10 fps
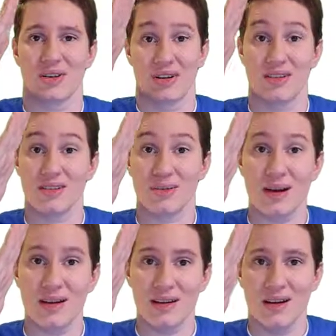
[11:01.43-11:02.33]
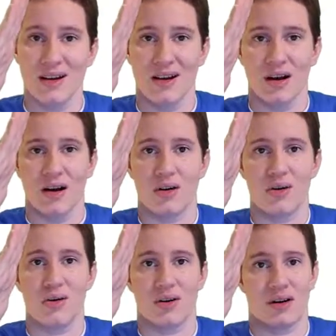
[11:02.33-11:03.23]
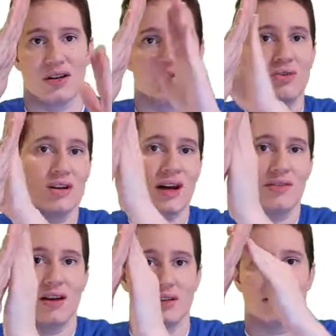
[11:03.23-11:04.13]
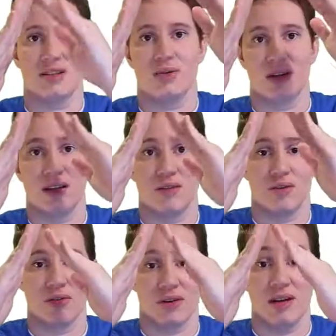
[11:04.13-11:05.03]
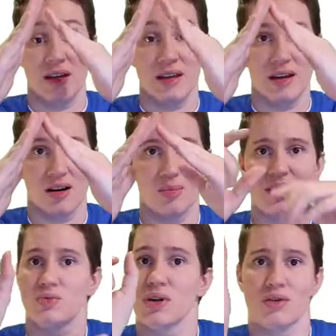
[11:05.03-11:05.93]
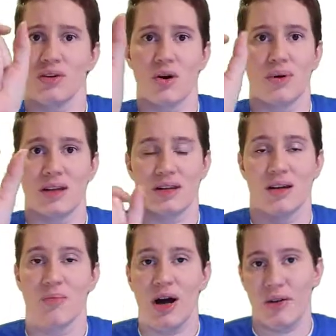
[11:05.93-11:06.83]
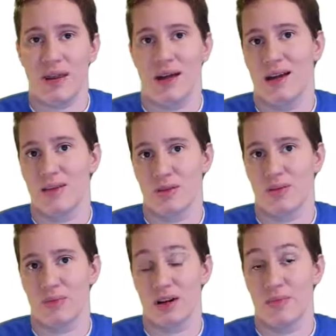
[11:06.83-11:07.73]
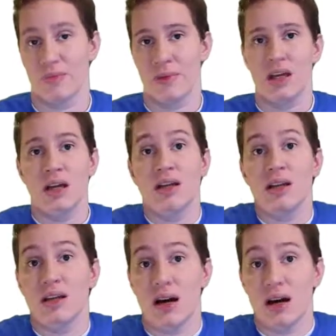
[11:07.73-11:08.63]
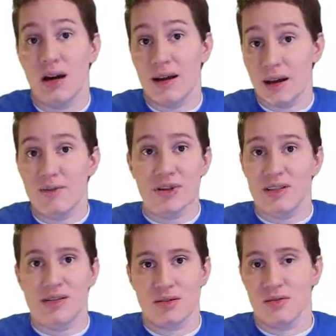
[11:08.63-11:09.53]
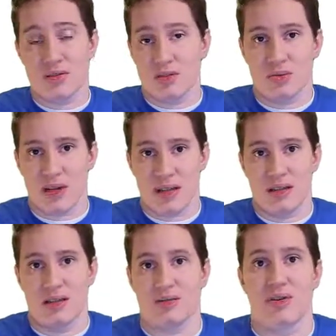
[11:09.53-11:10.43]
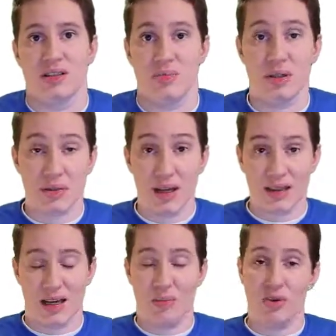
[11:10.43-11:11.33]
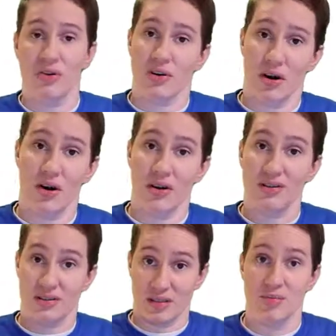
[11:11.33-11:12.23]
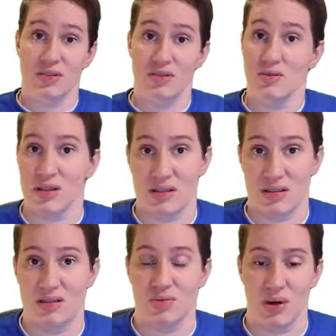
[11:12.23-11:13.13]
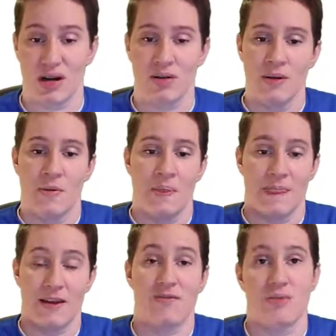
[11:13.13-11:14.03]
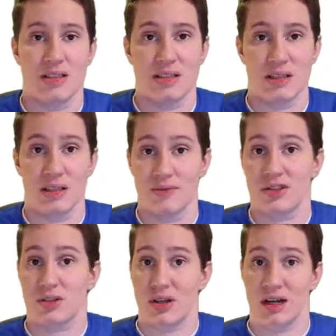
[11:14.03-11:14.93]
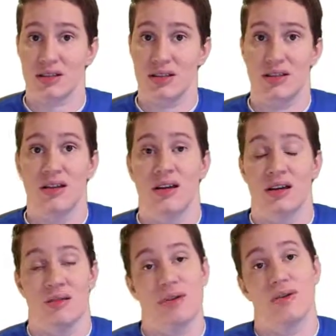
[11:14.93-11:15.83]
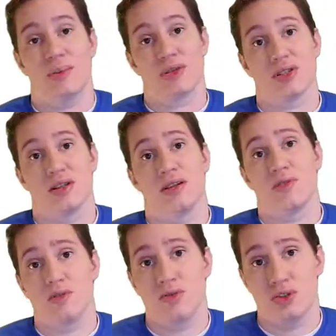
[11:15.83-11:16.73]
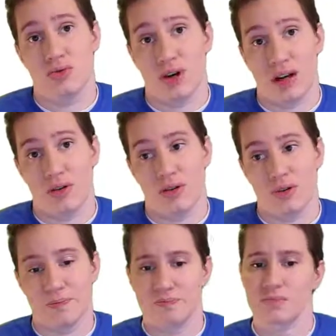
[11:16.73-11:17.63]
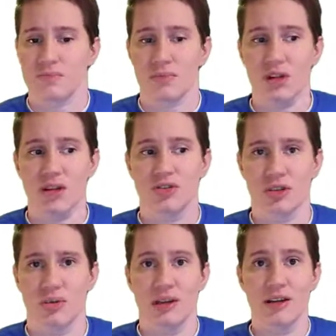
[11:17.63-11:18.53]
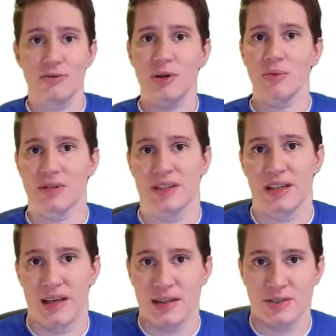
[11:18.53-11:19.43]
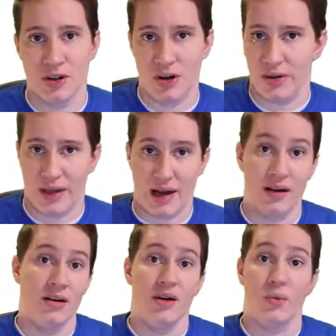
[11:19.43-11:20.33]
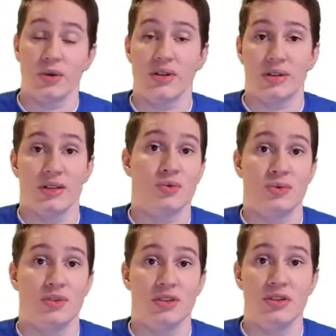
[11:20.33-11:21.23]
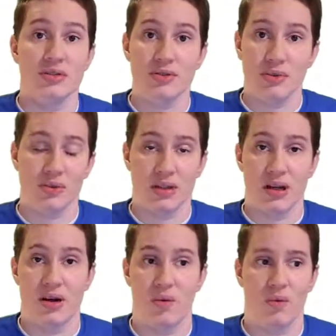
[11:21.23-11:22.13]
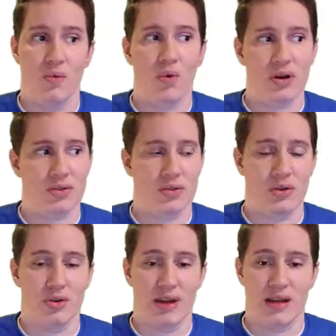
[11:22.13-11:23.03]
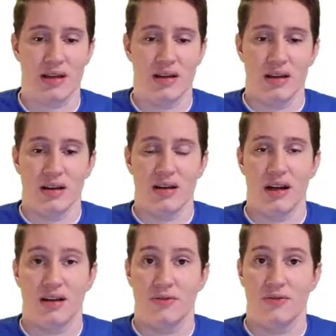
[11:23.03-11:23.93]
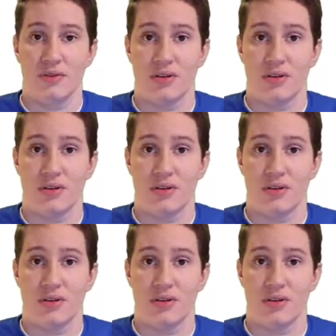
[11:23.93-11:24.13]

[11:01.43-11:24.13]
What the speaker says: going this way, or you can have it actually going over here, because we don't know anything about that angle up there. Not every single situation is going to be like that, but there are some situations where the information they give us could actually be representative of 2 triangles. So if we were to get into all that, one of the things we would do is we would work through a kind of